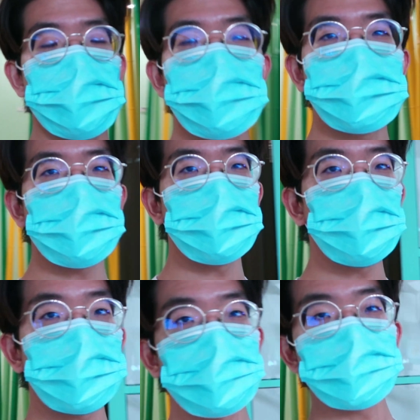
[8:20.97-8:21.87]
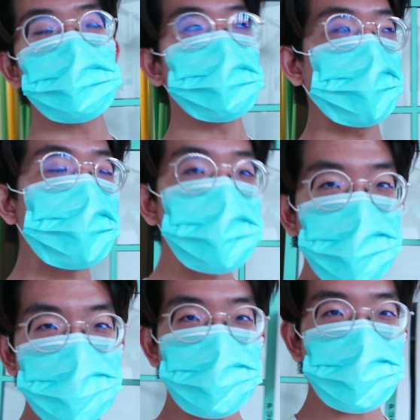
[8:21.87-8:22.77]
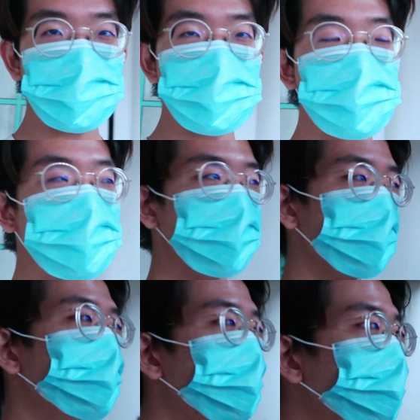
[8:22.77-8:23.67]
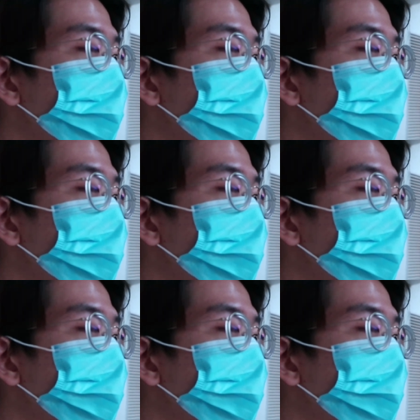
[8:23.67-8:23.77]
because there are a lot of people in this panda conservation area.